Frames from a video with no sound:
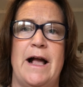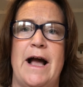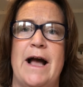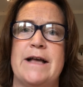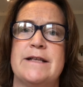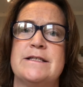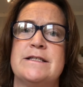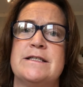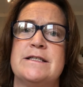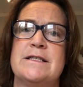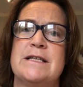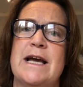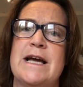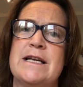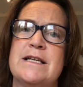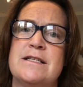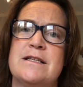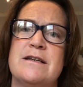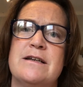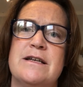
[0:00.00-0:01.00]
And
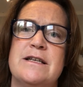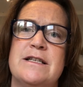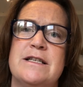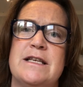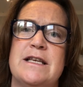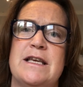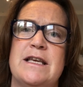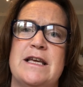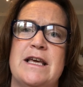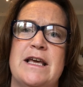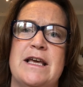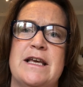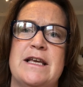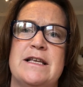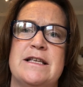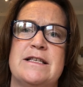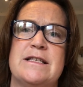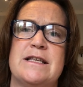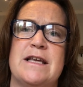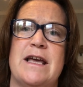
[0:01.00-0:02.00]
anxiety
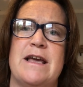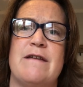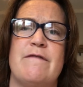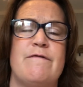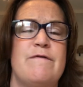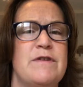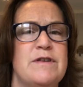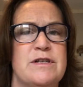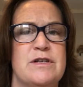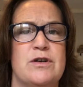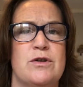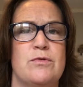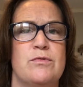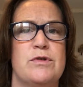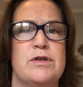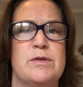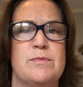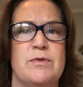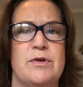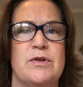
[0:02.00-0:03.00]
is a physical
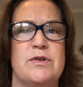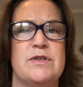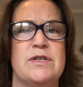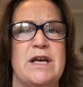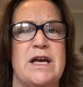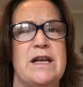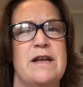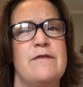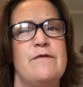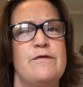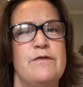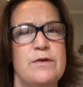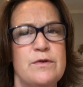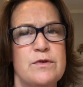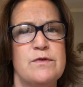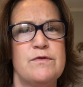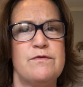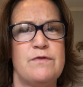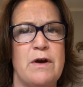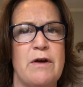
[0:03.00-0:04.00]
response and it
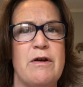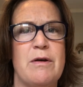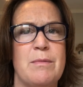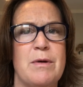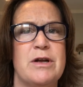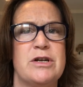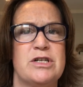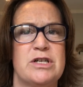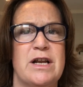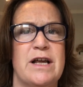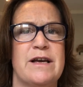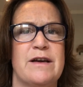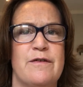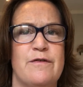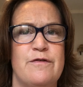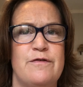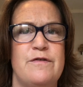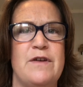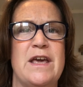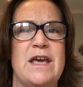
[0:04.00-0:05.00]
feels very much like
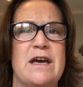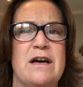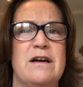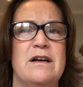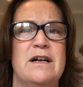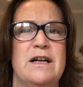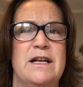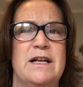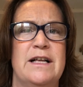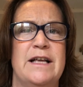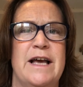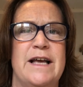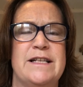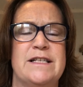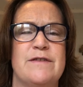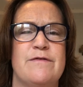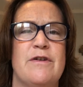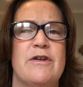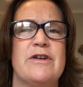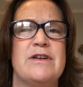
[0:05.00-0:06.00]
fear. It's
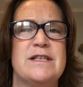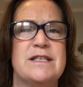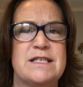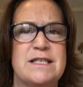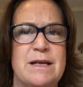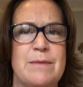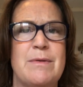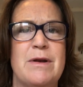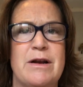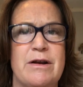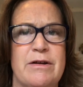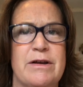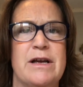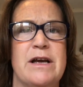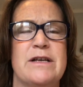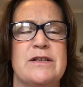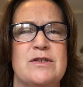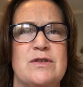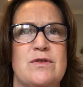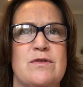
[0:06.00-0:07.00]
a very similar
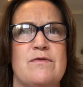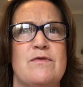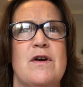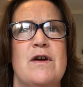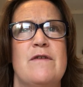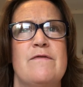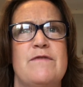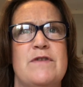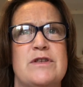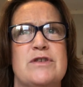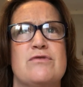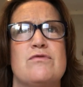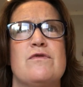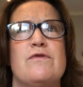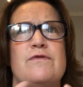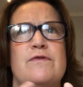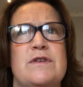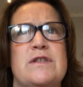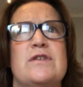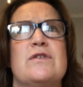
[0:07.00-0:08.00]
sort of visceral
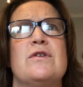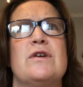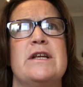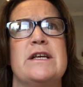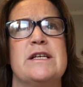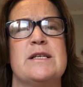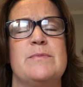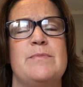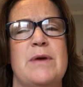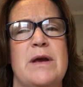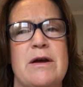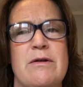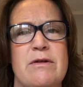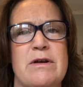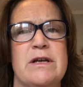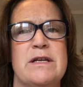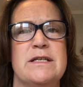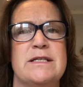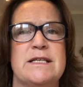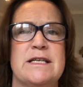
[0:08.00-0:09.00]
physical
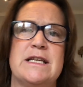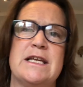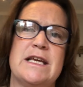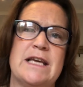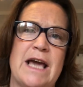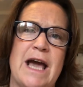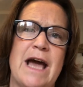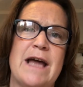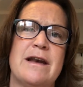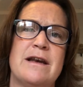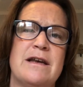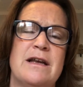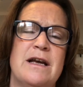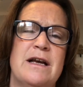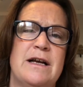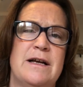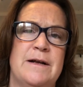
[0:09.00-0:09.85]
experience, and it can